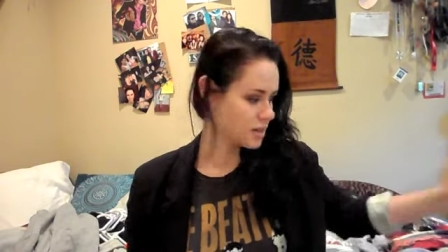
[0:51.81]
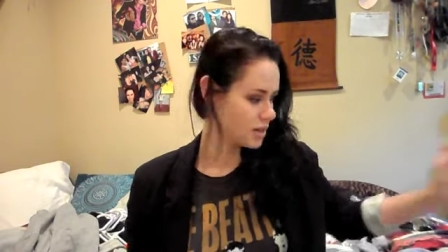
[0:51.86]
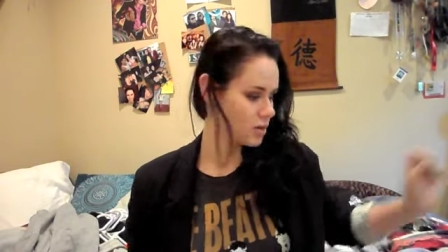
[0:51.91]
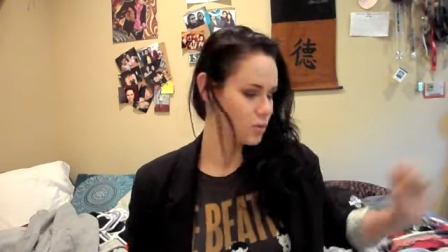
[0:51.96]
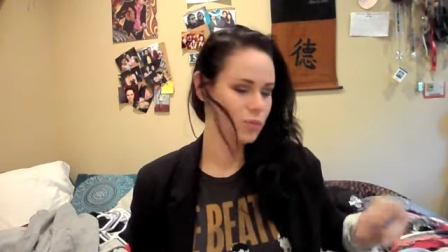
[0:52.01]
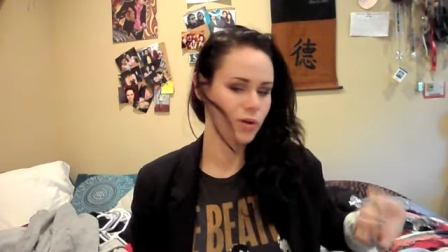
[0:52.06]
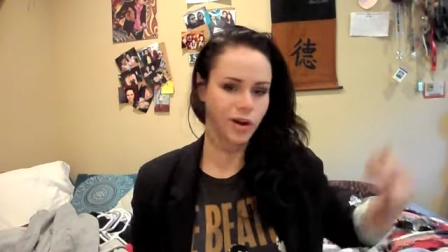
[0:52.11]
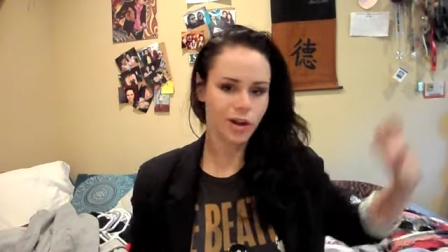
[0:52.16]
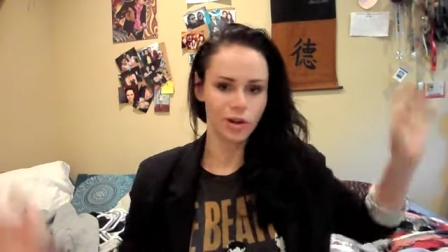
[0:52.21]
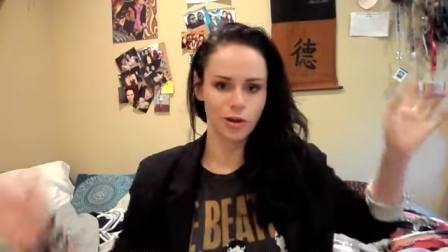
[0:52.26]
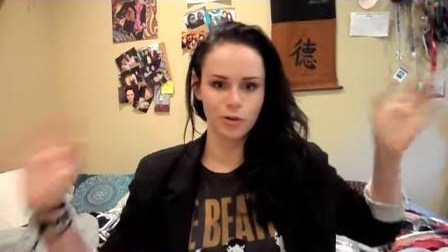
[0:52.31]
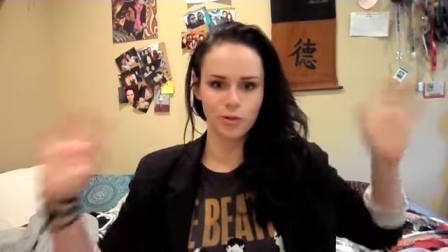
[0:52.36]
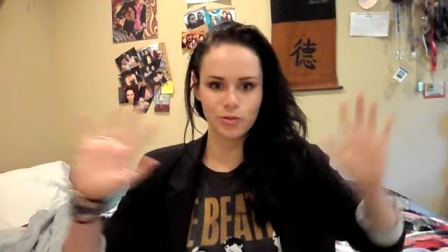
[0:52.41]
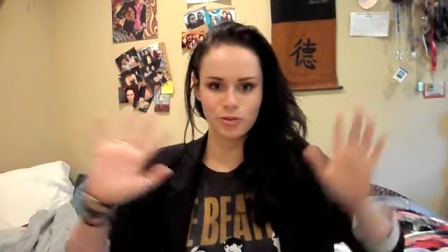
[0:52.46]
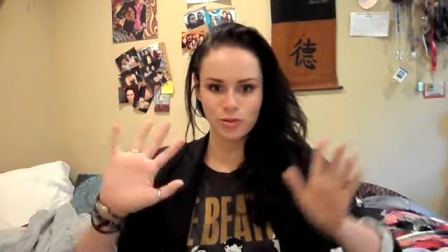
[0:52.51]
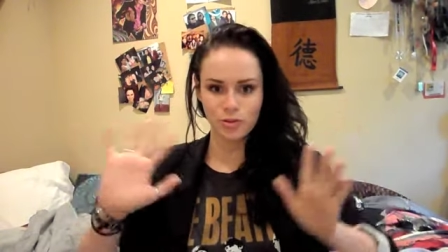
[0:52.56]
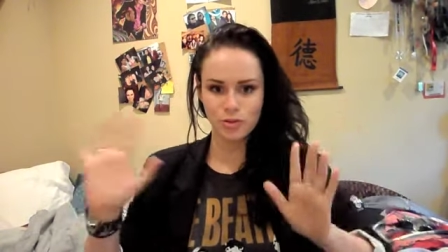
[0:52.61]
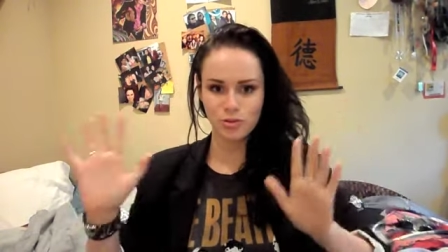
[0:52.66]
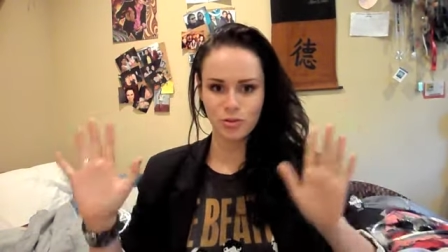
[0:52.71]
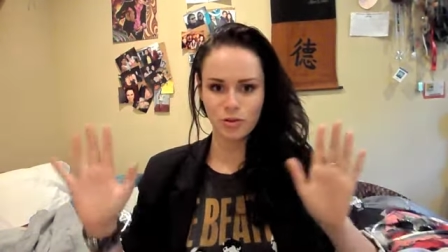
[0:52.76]
I don't want to go
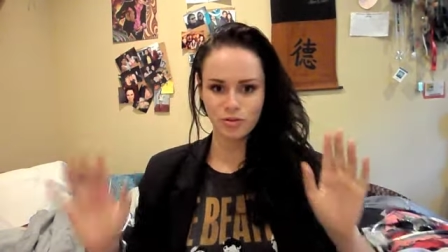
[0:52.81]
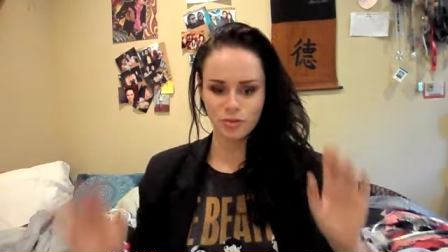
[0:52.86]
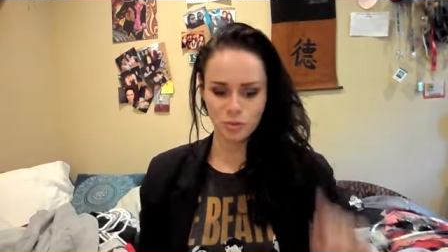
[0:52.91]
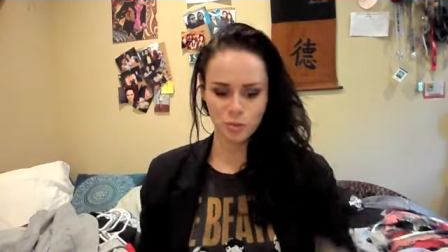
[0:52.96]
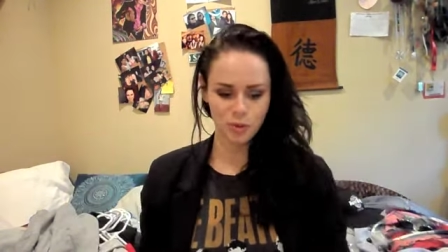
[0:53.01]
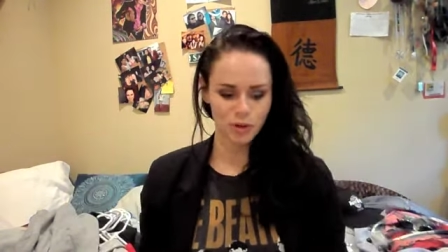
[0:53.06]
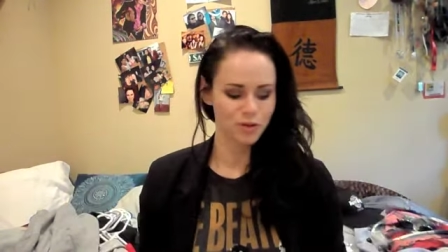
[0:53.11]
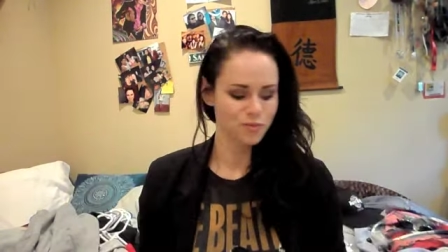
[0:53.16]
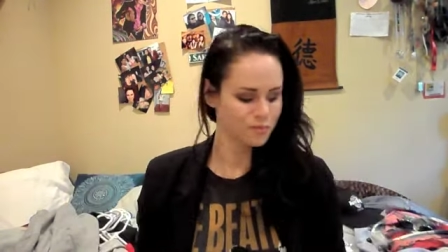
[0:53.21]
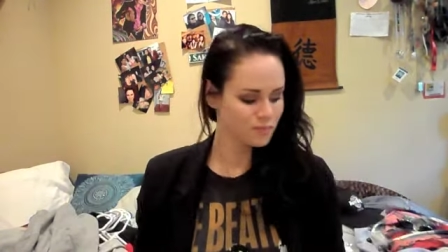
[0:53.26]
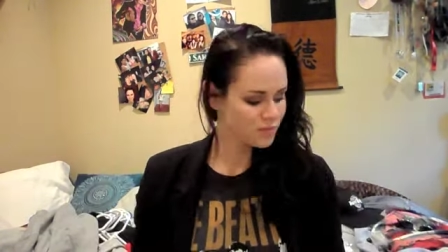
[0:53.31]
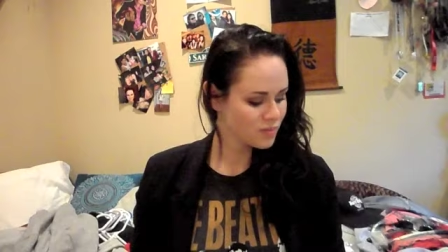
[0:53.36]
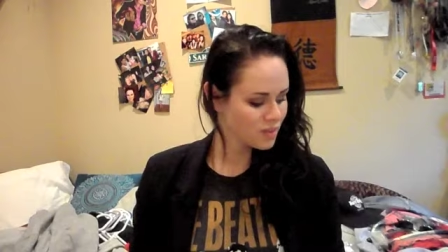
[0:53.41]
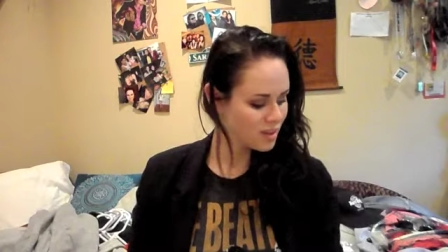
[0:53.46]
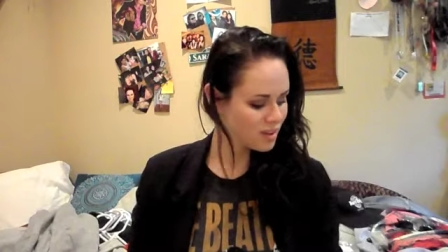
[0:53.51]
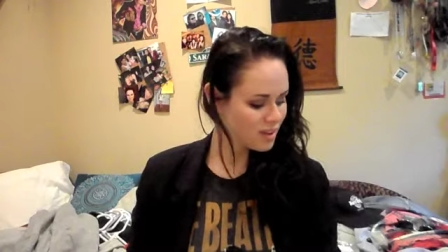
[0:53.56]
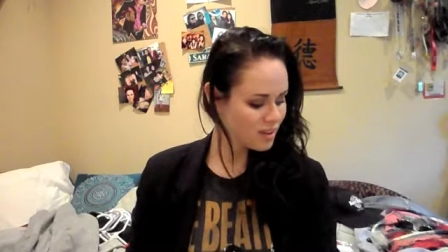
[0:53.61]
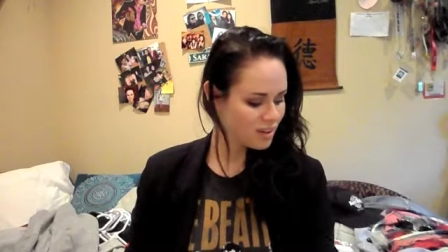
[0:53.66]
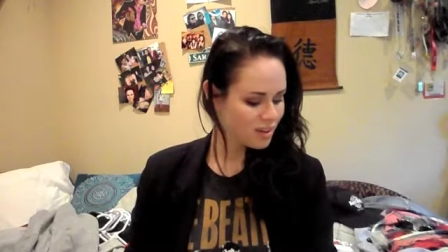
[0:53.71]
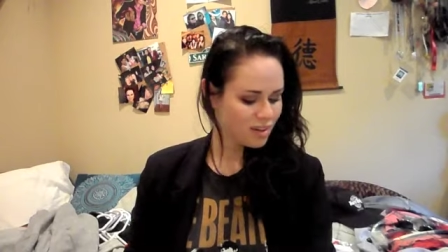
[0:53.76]
too
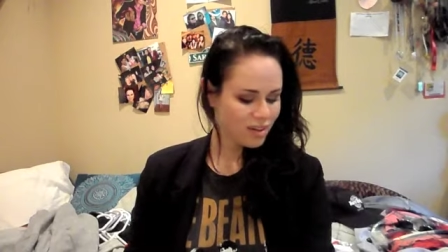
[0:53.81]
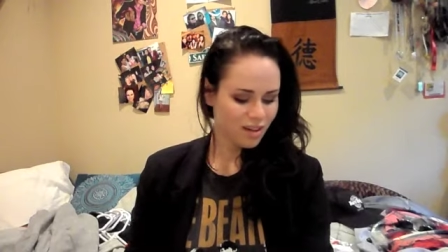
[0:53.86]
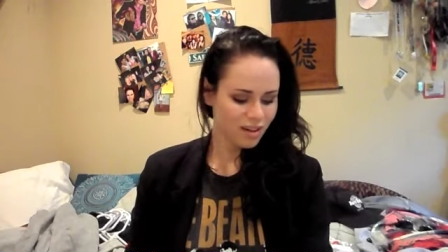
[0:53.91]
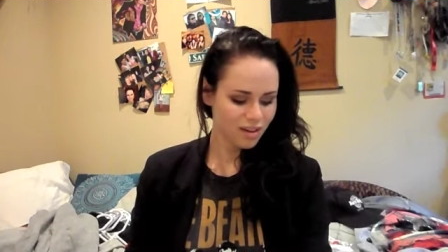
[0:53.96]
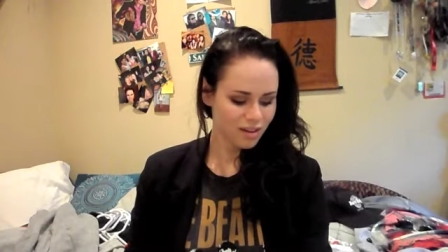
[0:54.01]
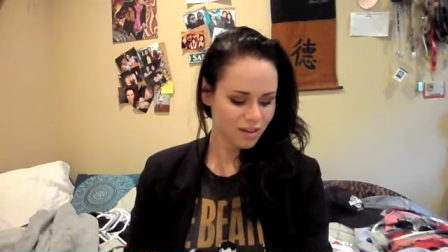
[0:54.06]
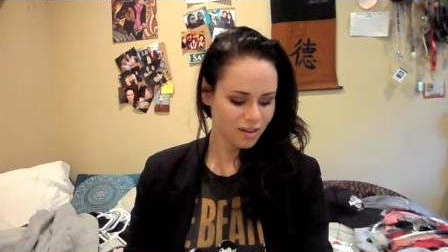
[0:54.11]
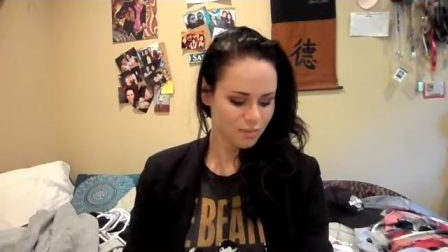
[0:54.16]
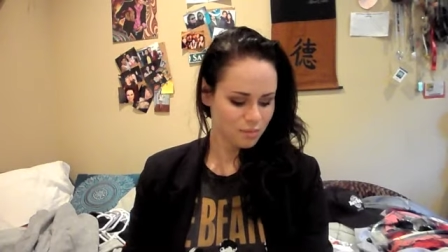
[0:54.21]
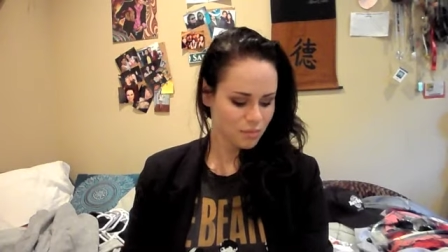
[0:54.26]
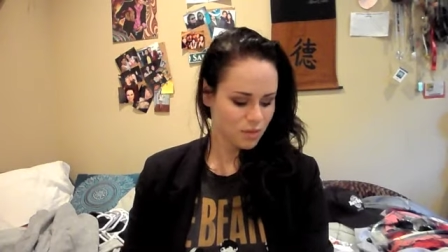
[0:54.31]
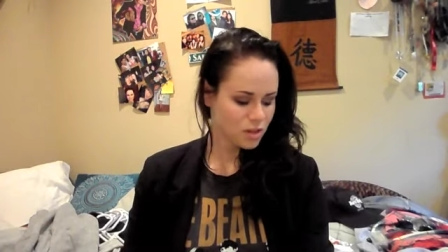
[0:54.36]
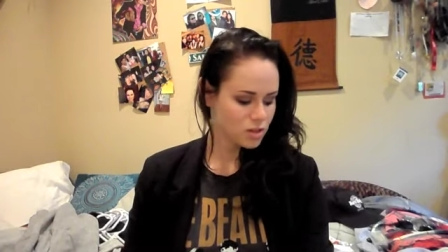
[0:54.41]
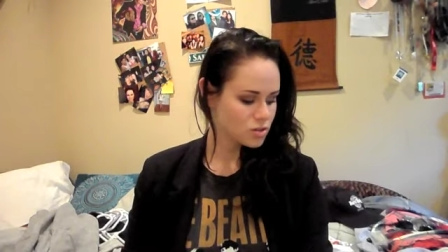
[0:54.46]
overboard.